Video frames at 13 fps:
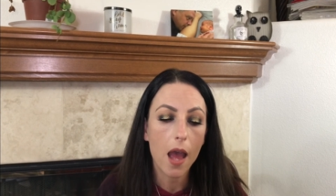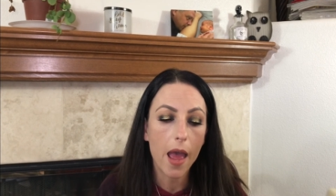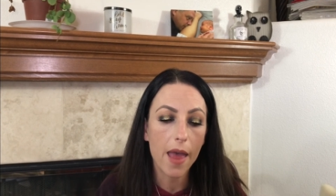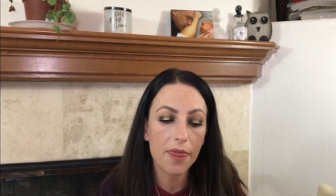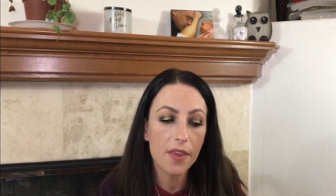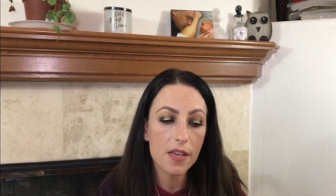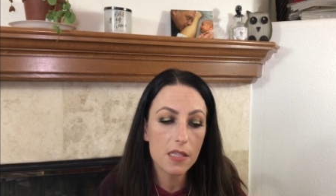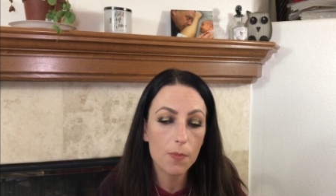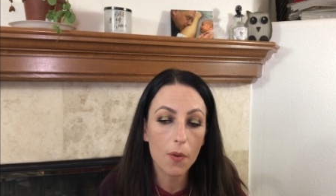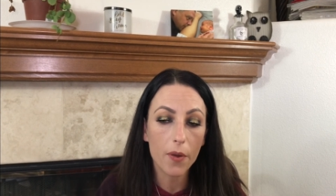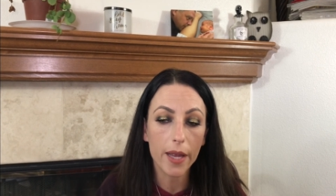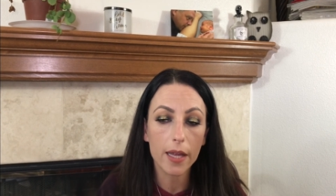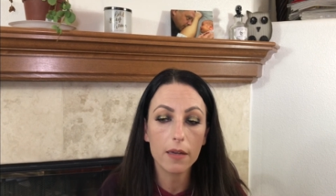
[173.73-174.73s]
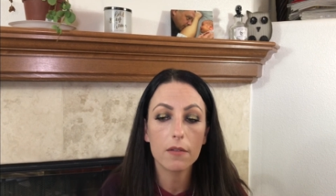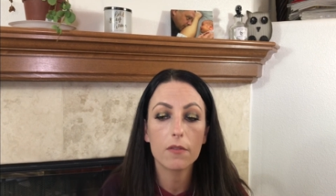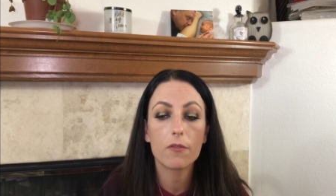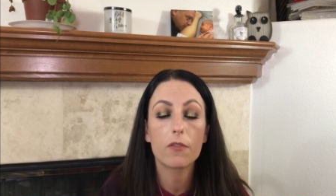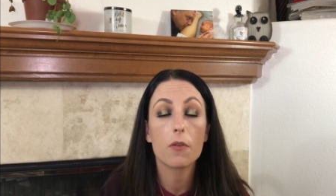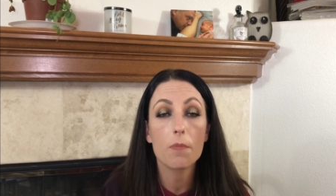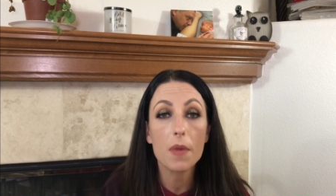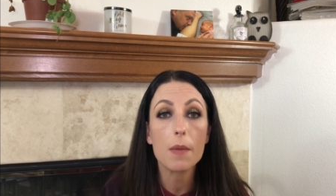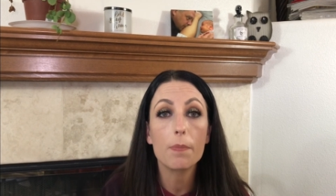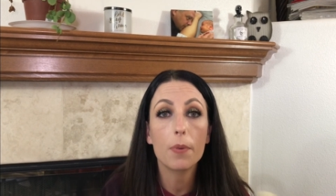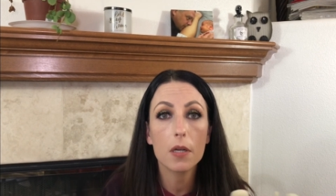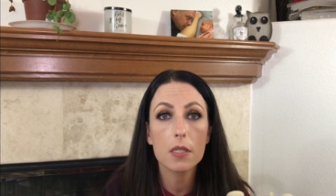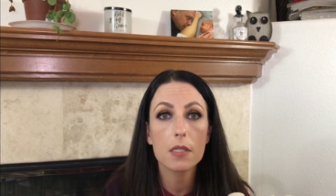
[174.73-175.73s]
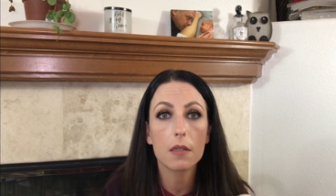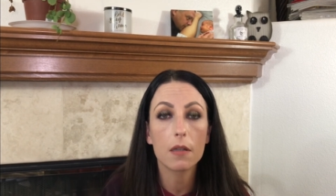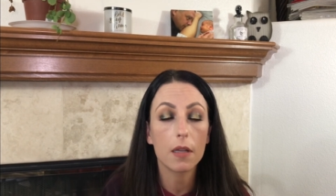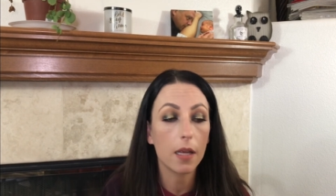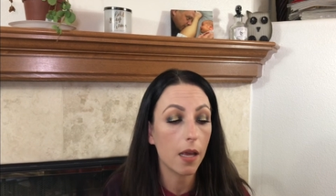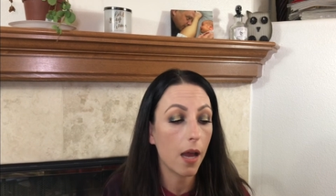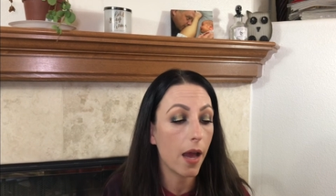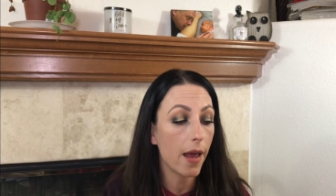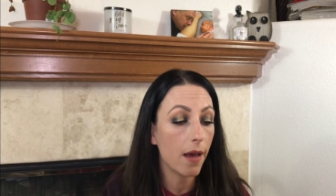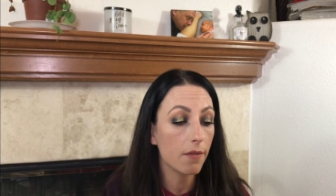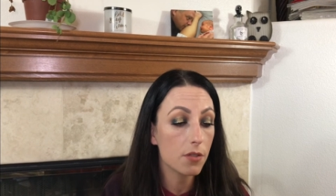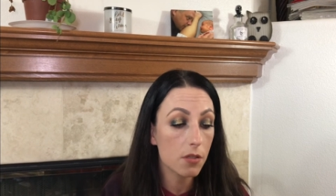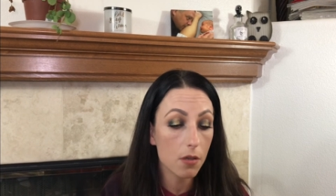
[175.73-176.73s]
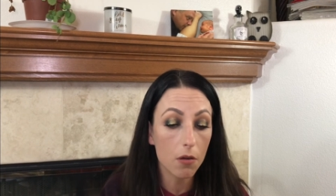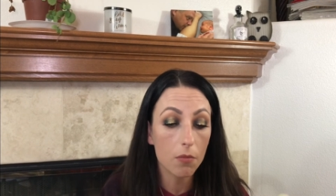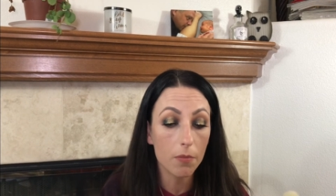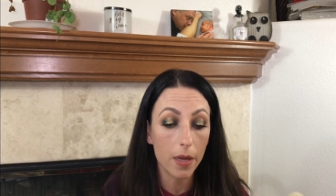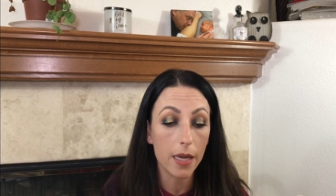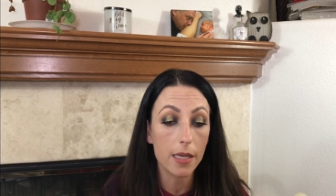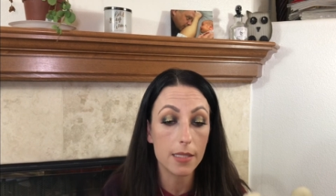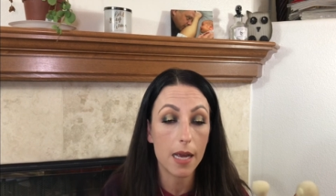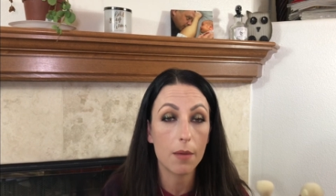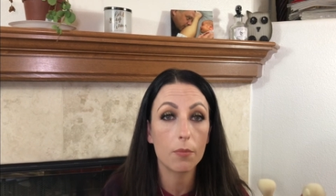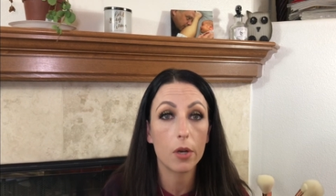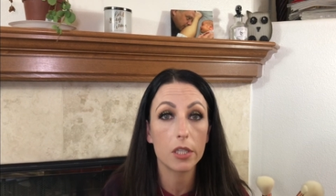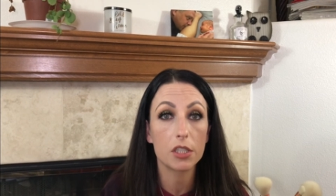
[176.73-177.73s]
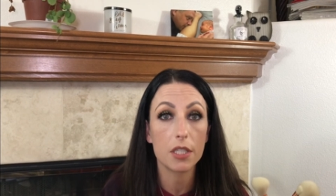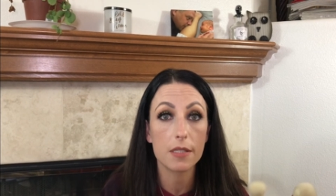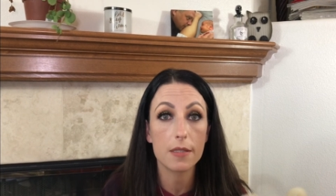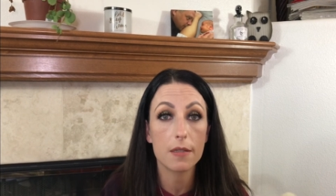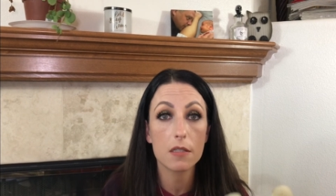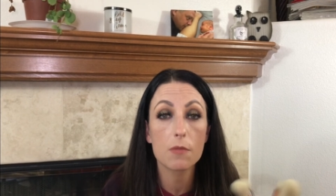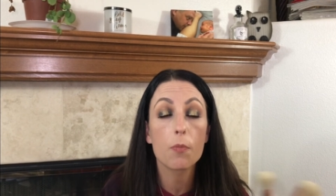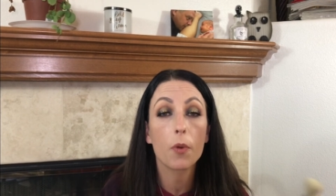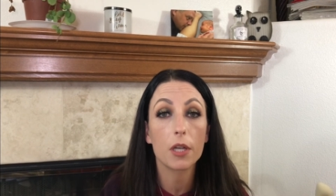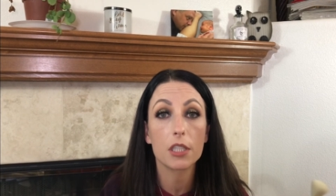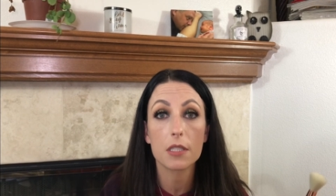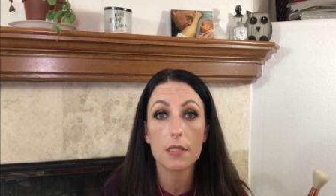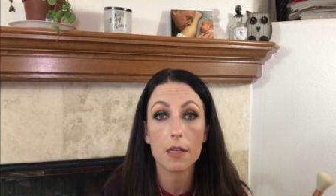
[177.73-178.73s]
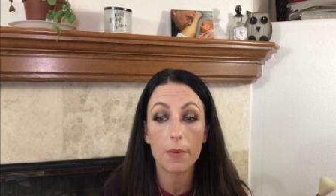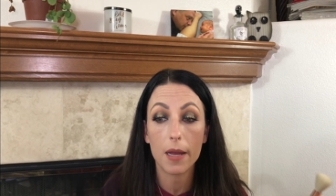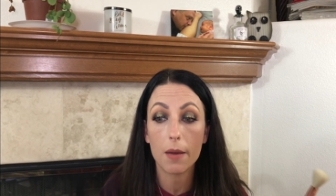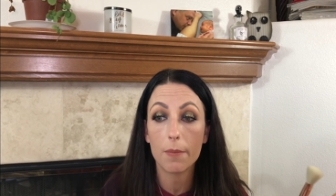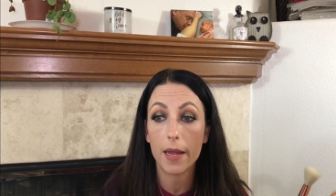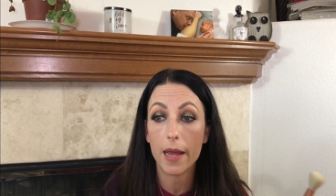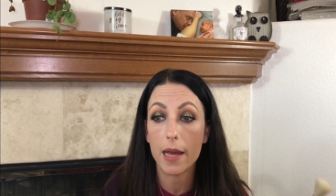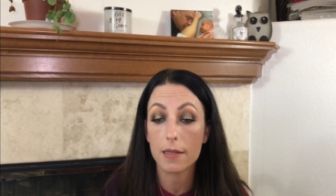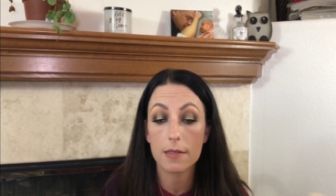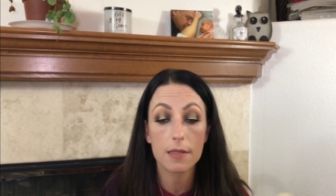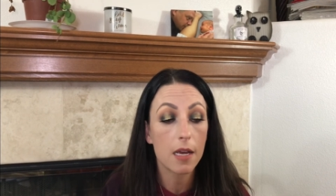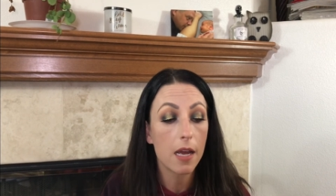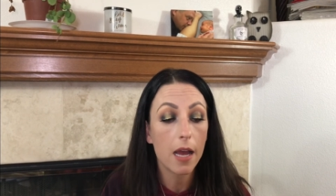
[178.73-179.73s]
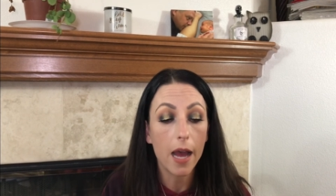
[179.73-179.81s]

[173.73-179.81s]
At this point, for me personally, I have so many down brushes. There's brushes coming out my ass.